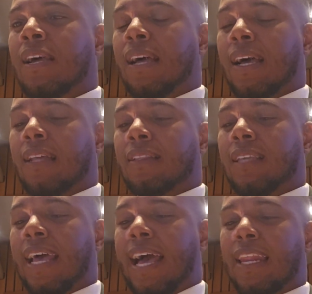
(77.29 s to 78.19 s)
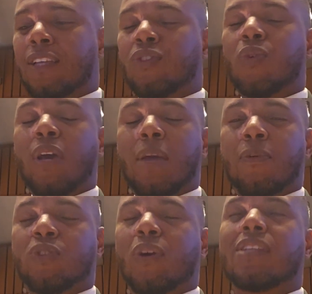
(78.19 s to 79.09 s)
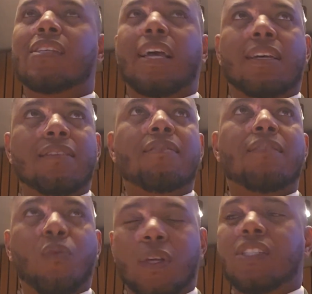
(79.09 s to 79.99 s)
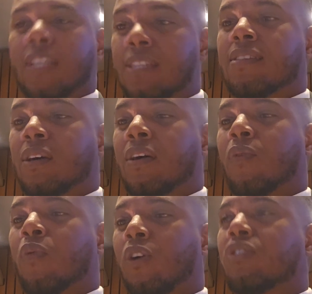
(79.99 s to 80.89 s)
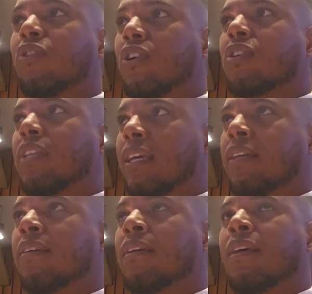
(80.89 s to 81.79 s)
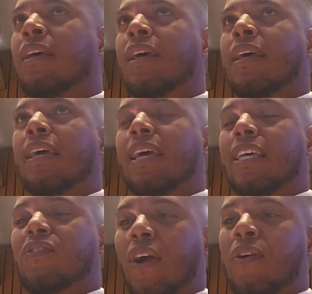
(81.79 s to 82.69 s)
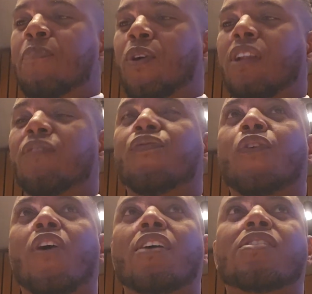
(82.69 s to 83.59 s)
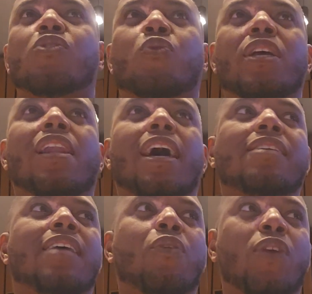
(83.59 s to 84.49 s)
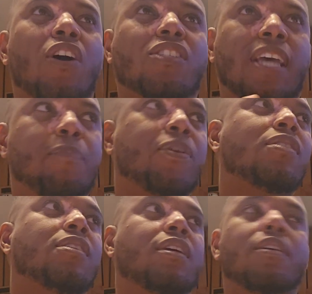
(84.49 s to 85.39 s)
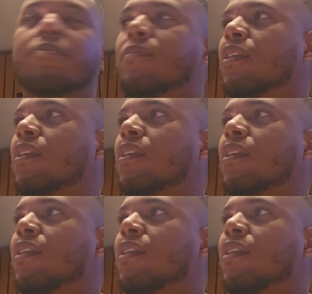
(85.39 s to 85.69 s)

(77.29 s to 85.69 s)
And heading to April 22nd, which is the World Earth Day, it is very important for us to realize that we are champions here.